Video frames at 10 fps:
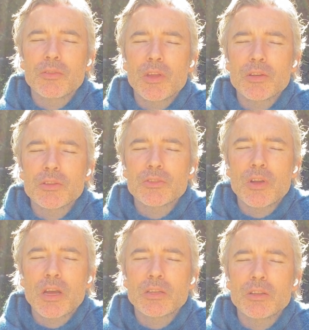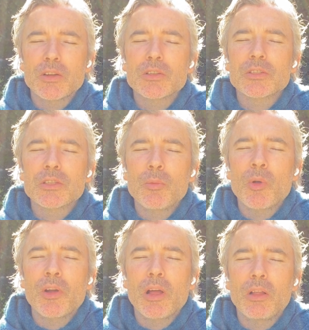They're distracted, they're
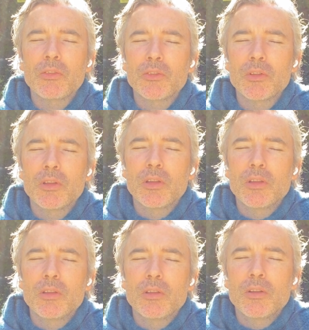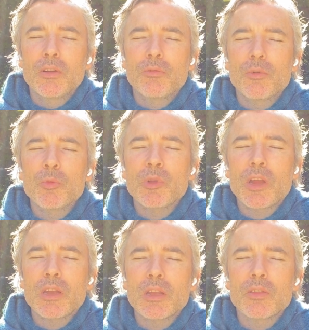somewhere else,
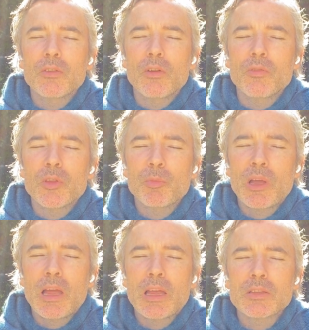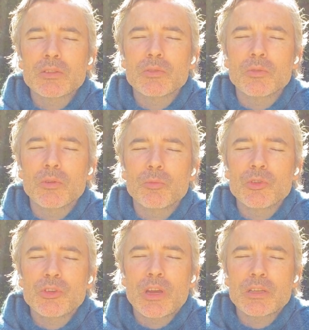ruminating over the past or
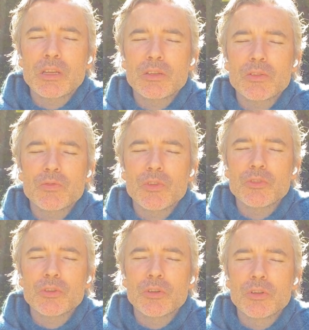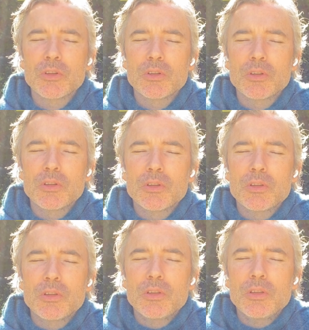projecting into the future.
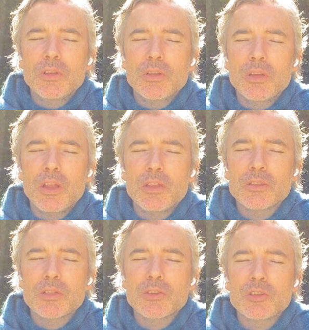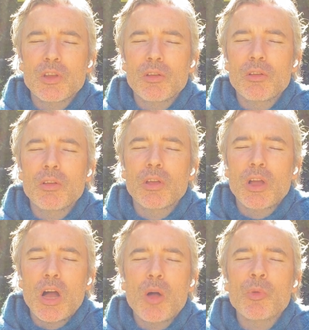It's such a
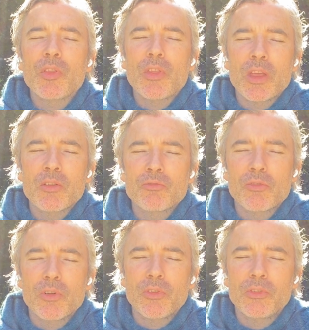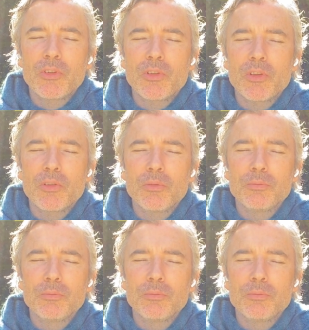common thing for us to do.